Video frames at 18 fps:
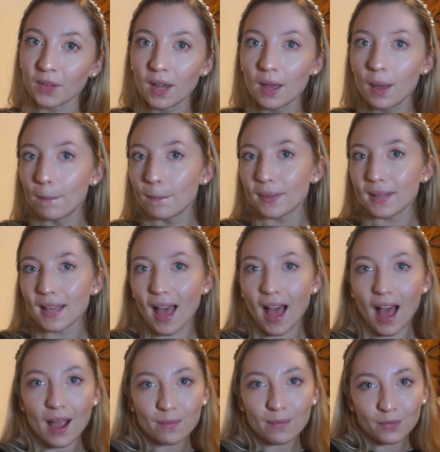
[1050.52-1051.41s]
But yeah,
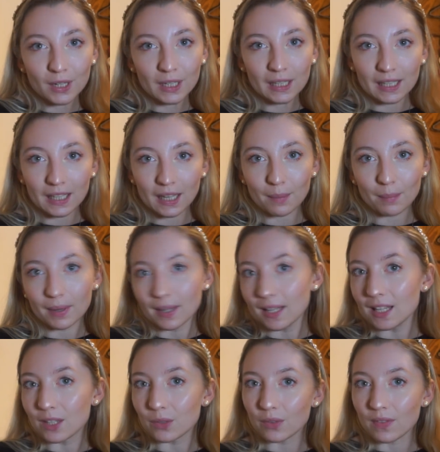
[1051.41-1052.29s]
I'm really
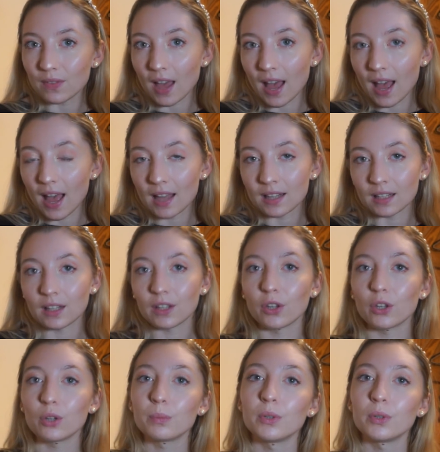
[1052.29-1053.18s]
pleased with that, and I
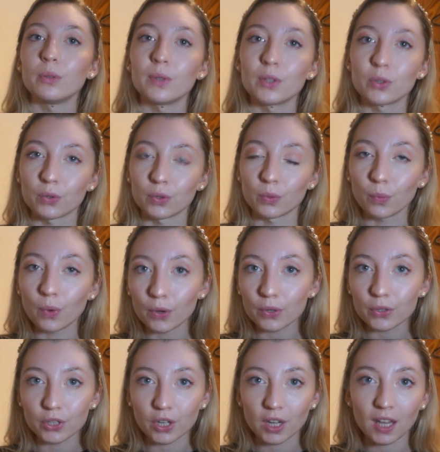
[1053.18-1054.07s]
hope you've enjoyed
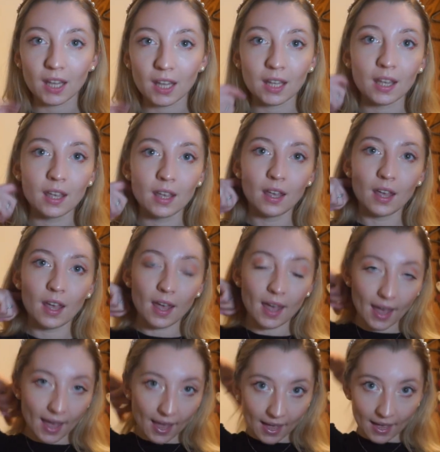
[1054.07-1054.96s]
watching.
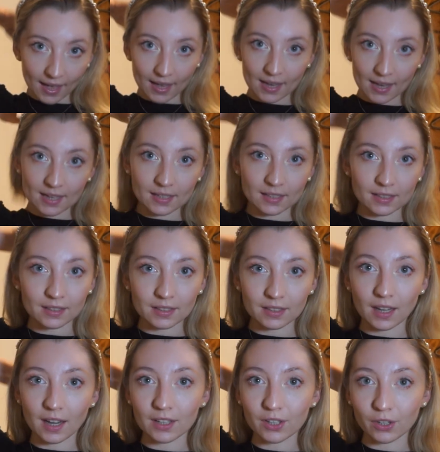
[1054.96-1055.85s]
And
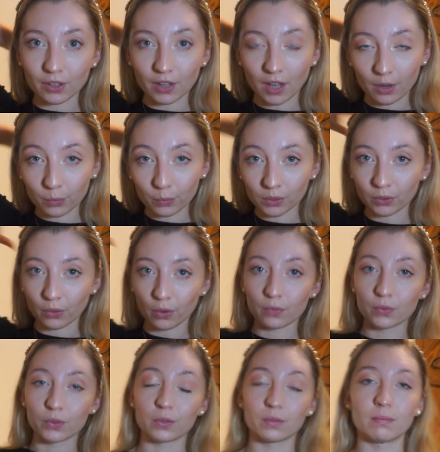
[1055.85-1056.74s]
I know that I will not have
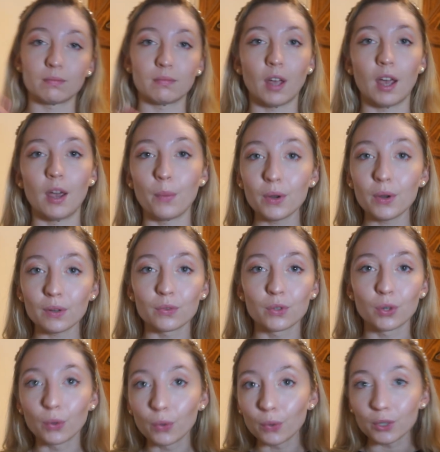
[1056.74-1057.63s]
I won't have
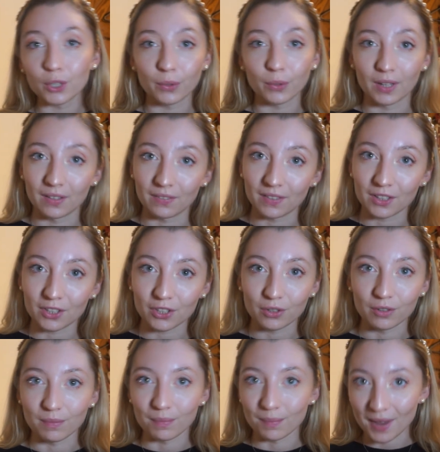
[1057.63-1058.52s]
taught you anything to do with
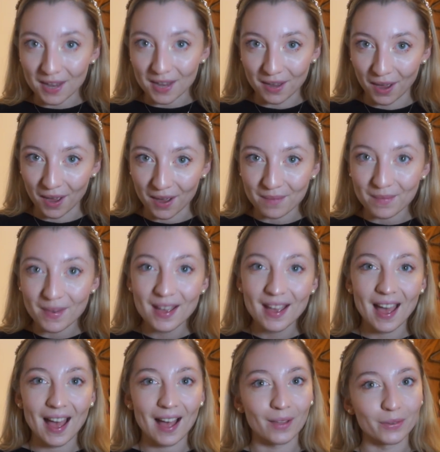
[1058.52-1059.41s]
makeup,
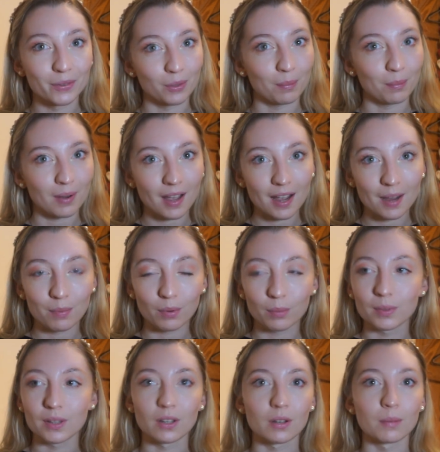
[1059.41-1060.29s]
how to apply it, probably
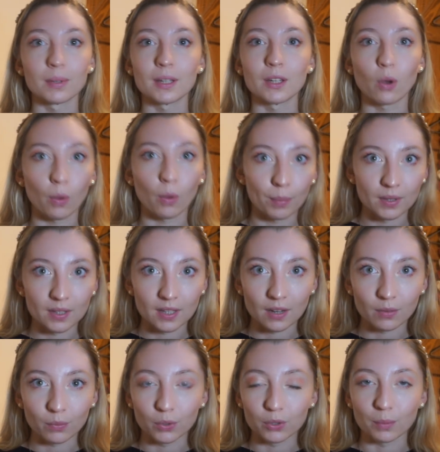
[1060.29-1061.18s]
the complete opposite of
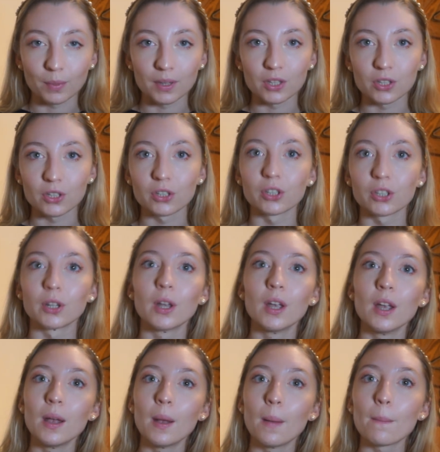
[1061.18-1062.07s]
what you're meant to do.
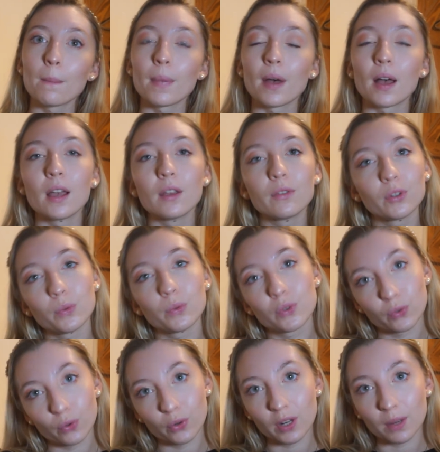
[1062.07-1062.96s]
But if you
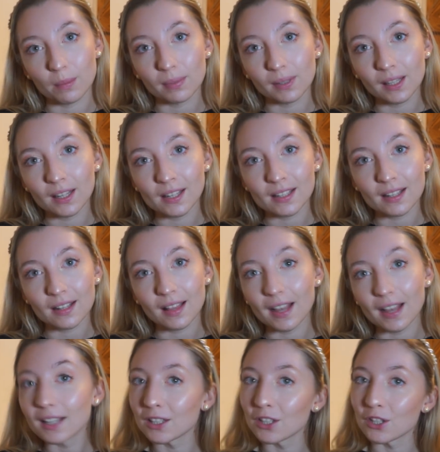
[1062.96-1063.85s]
enjoyed it, please
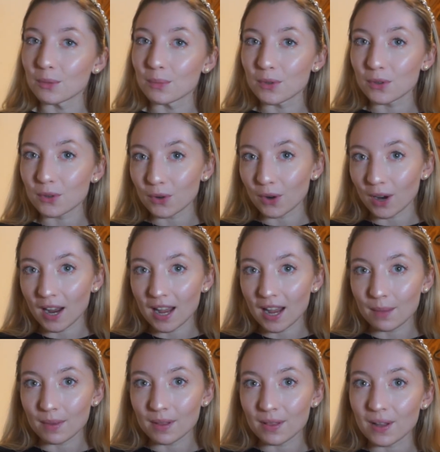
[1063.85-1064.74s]
like and subscribe
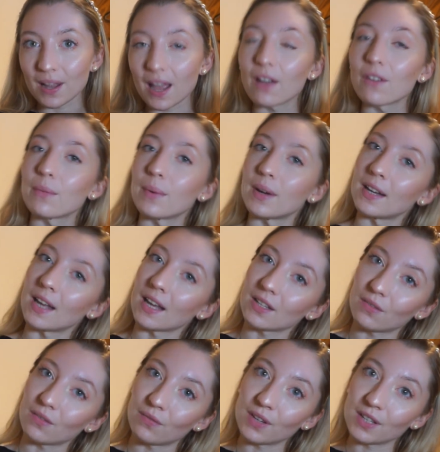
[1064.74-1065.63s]
and look out for my next
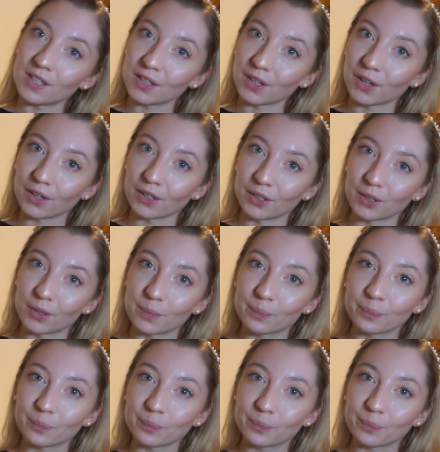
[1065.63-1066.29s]
video.